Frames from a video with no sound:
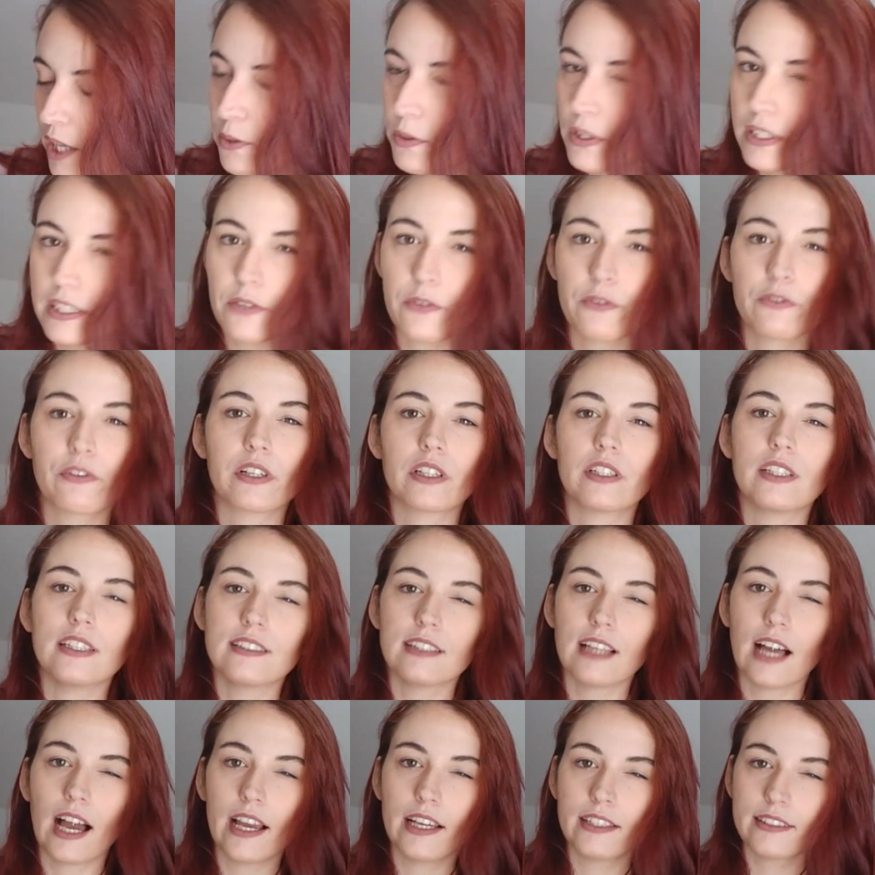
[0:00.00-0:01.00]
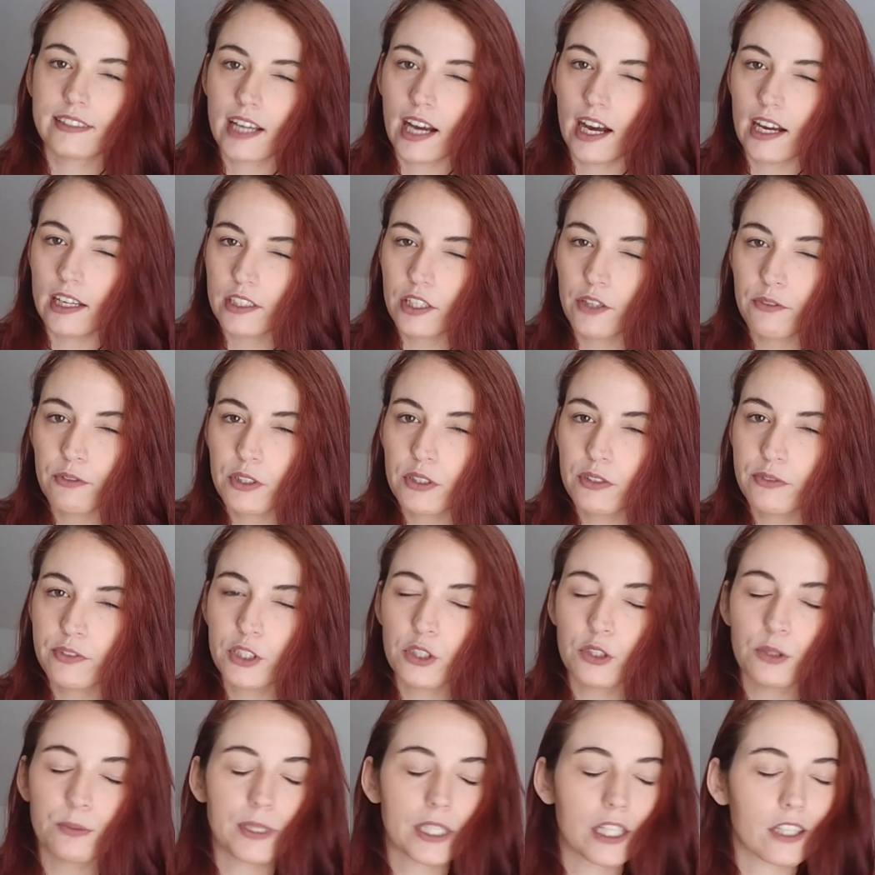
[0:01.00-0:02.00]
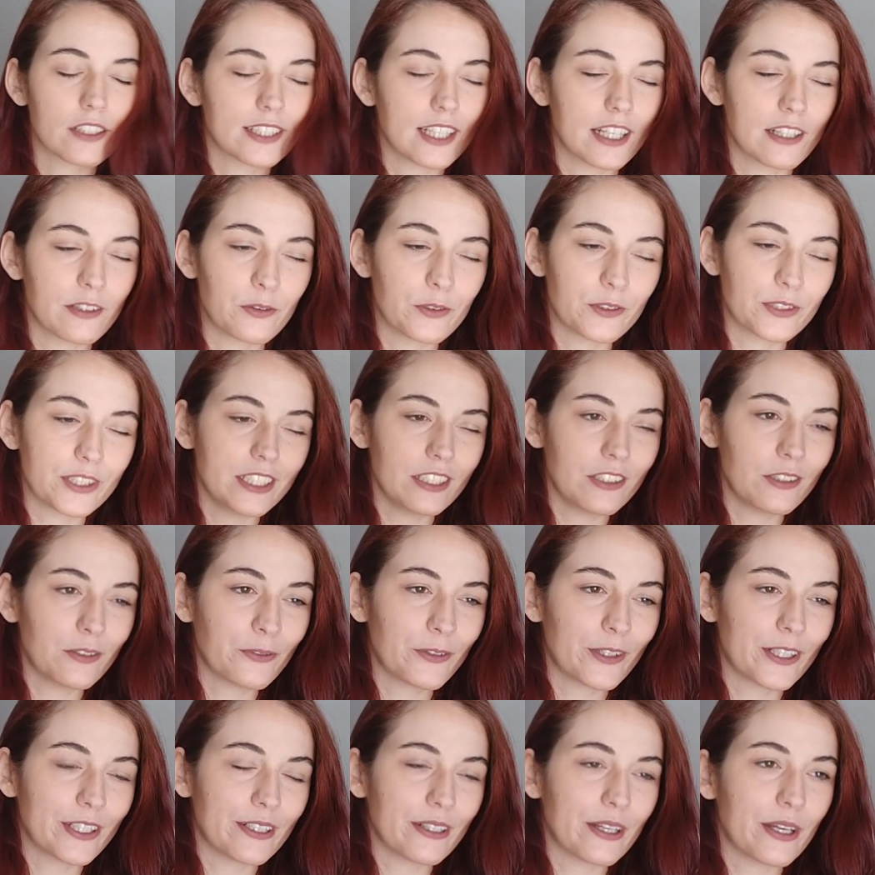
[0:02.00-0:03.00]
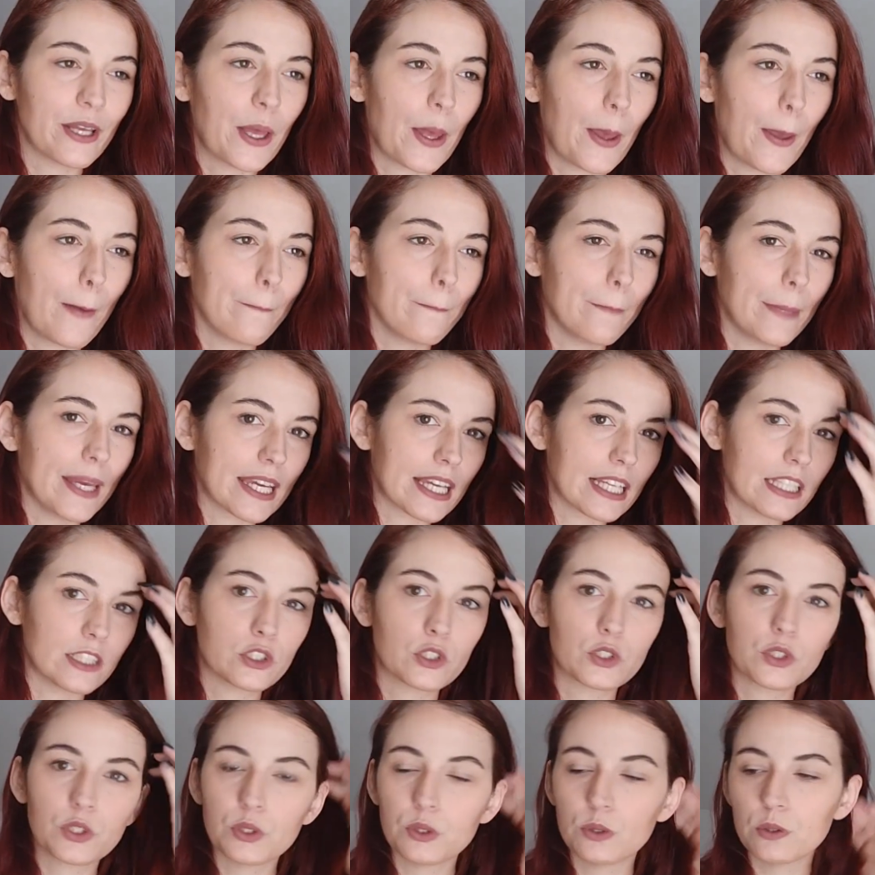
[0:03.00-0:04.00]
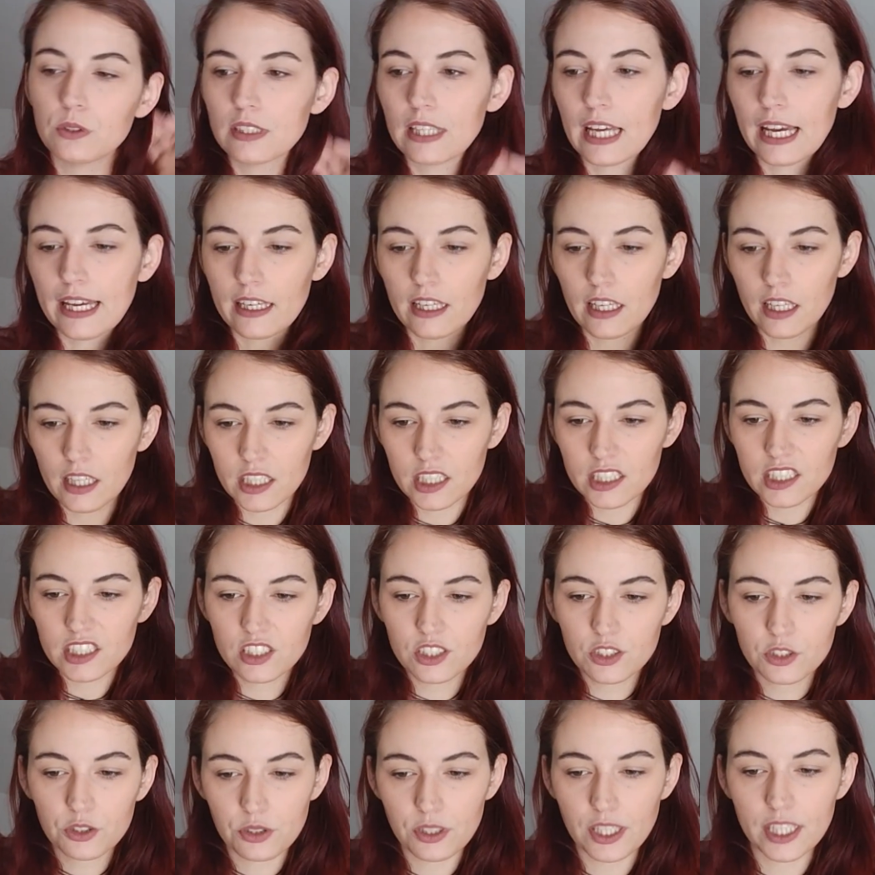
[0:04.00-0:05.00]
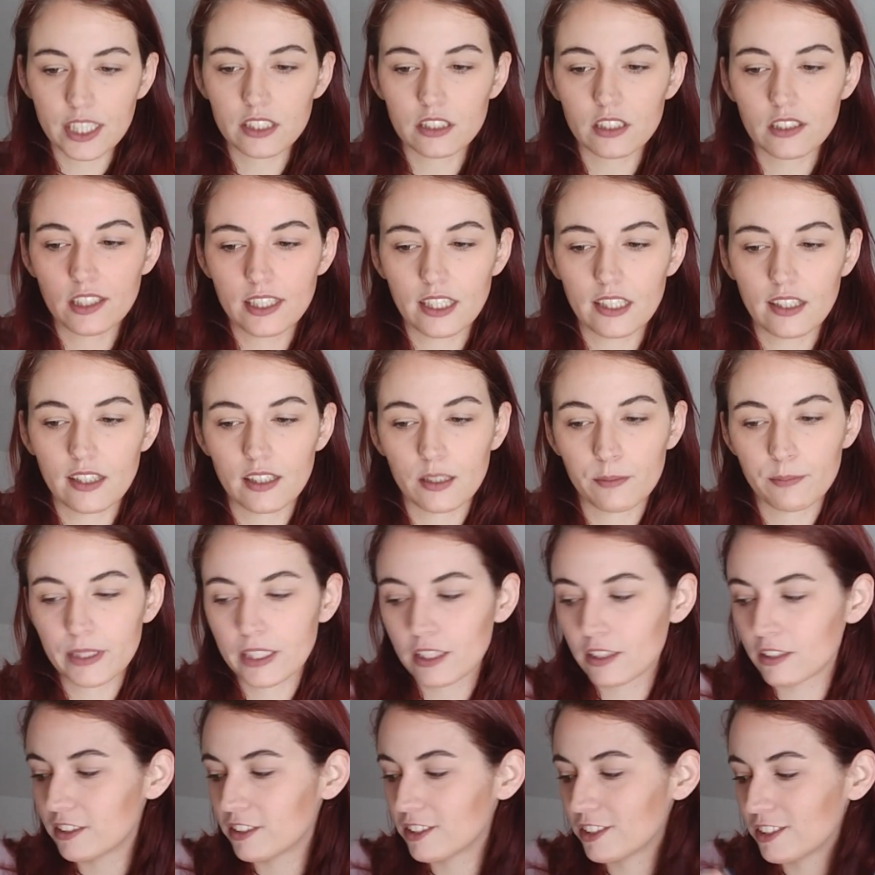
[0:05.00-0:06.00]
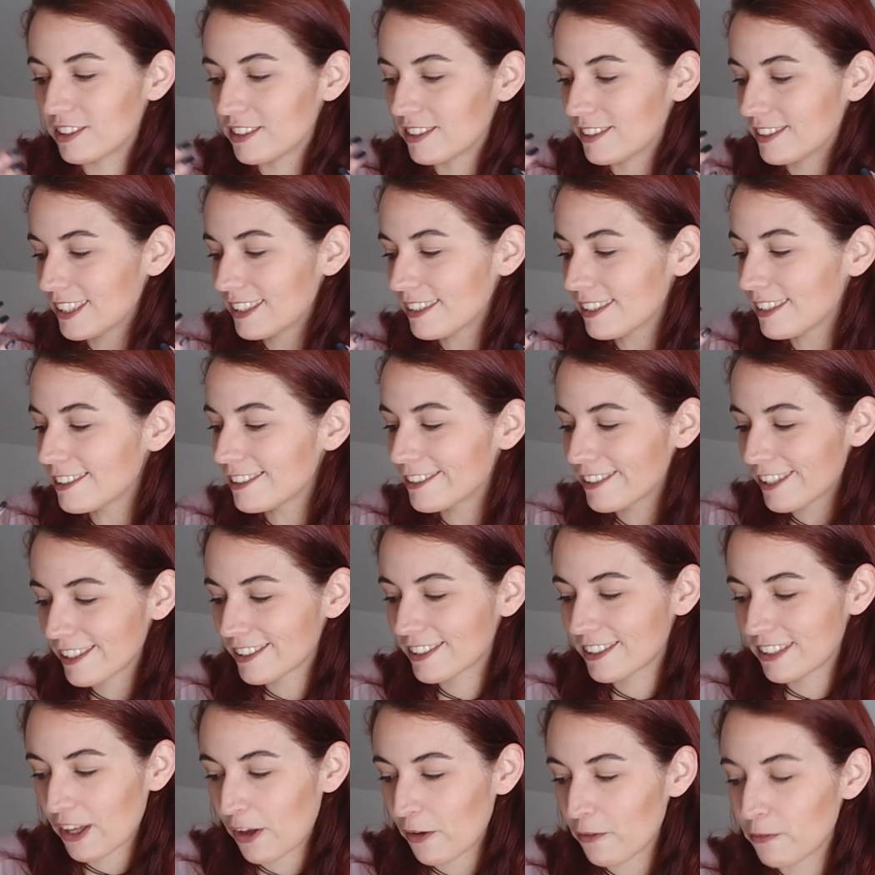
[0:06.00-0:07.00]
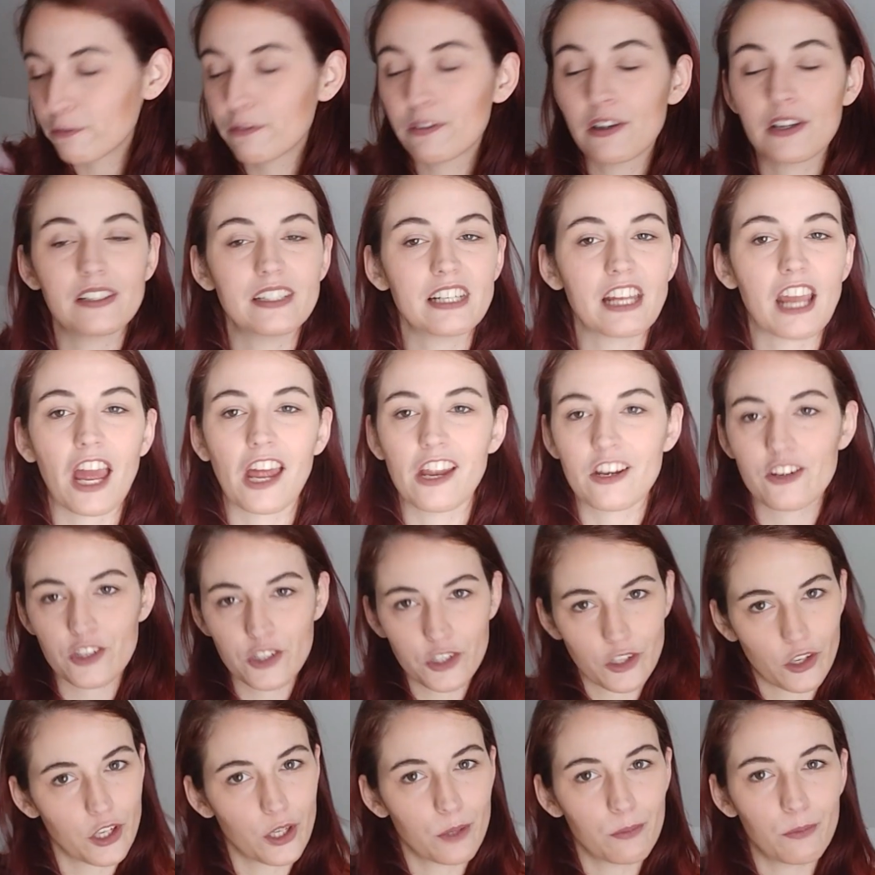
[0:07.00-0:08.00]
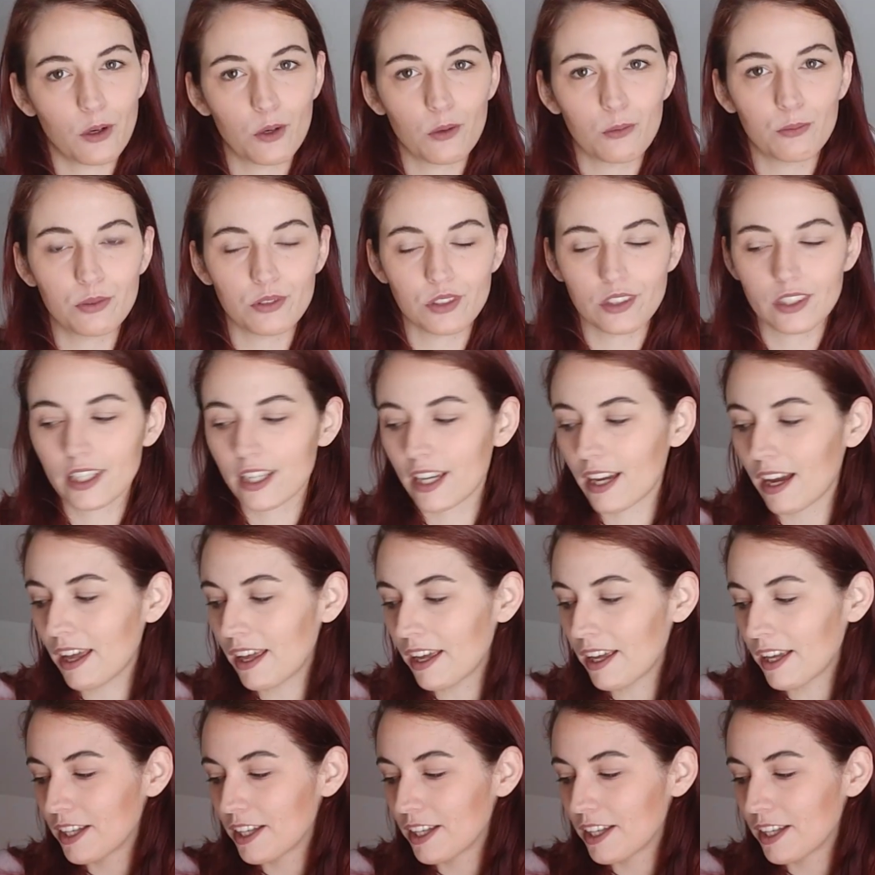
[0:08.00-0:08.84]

It was a very light kind of review because I didn't want to make it too like strict or anything, because this is just a very enjoyable book.